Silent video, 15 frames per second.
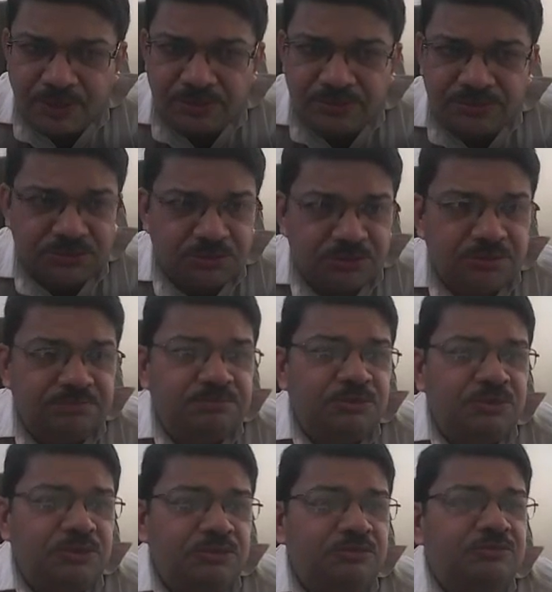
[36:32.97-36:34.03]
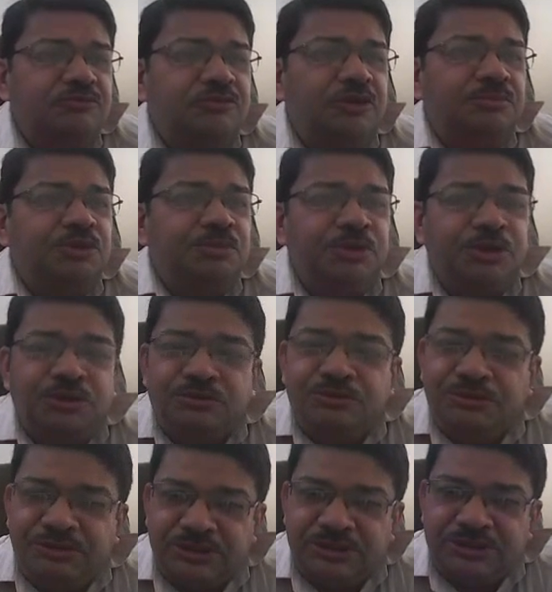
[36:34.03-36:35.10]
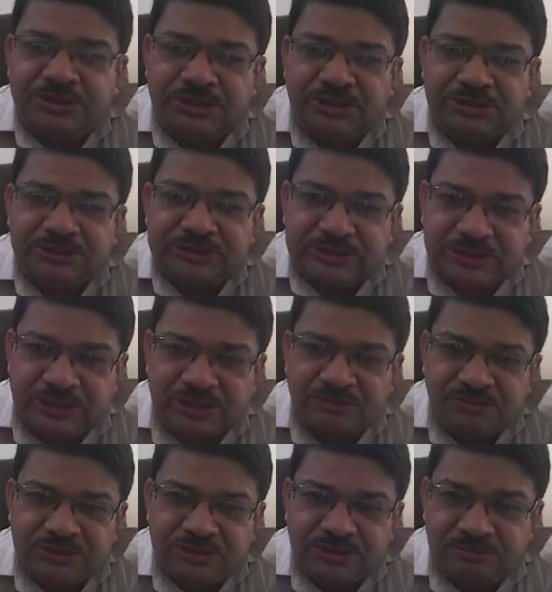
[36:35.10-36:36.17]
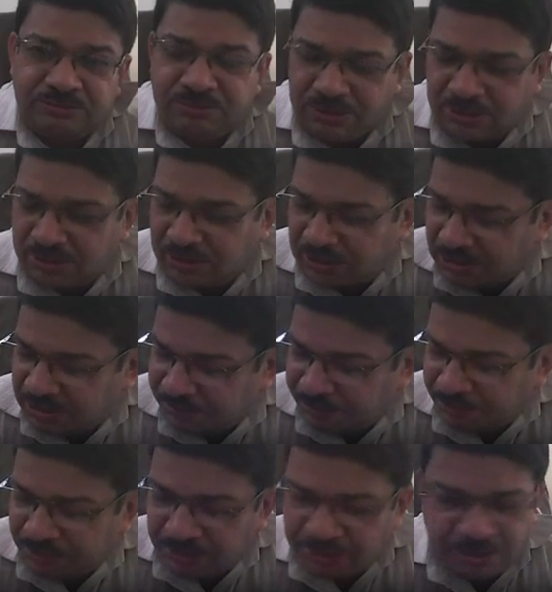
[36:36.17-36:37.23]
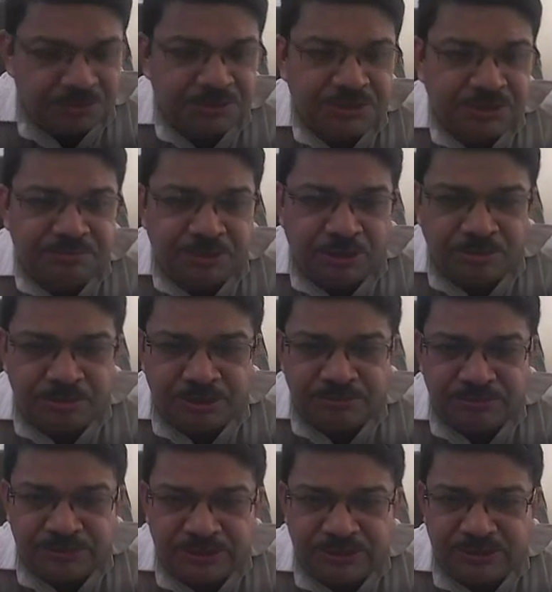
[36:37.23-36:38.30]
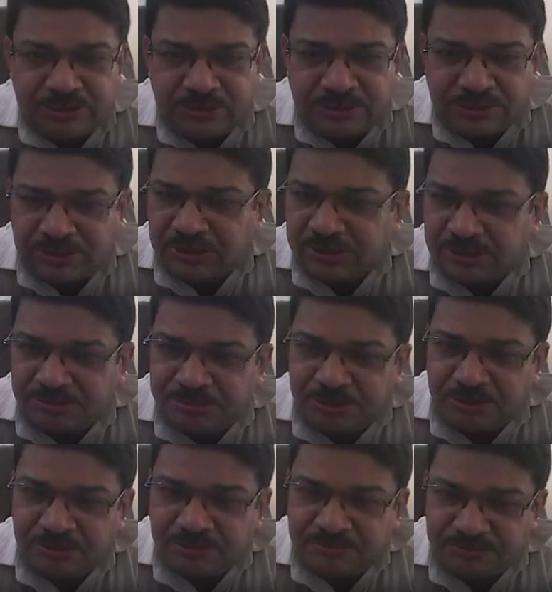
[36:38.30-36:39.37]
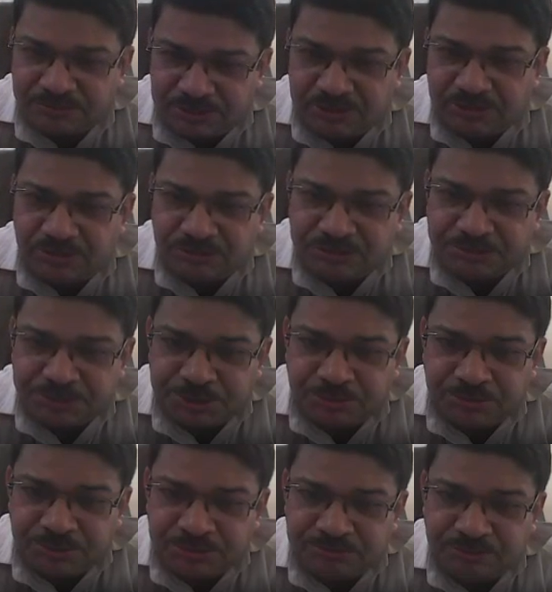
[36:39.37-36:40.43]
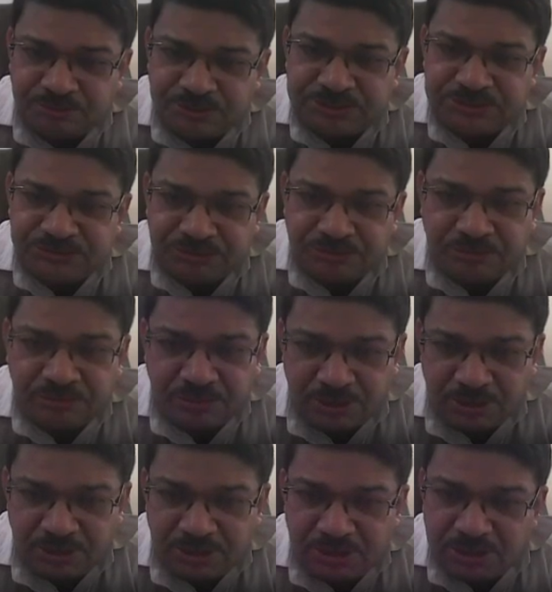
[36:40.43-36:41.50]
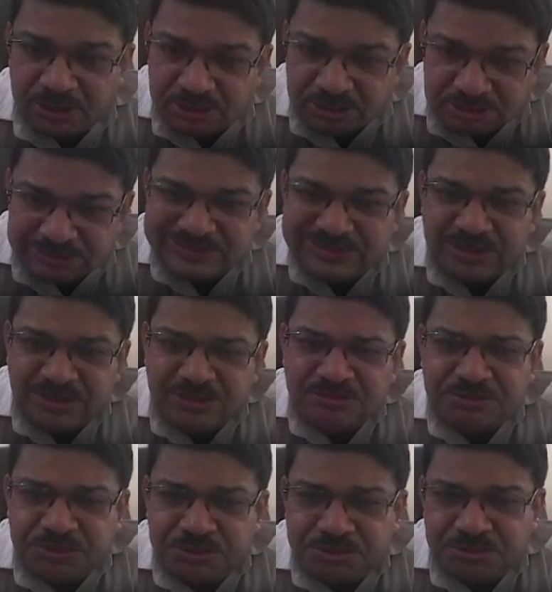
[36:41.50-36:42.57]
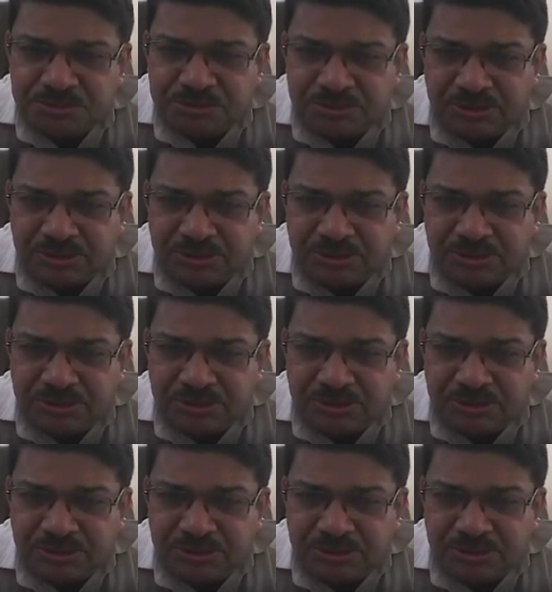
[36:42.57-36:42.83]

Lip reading: So from tomorrow we will start with a let me work out a problem, think of a problem which will serve to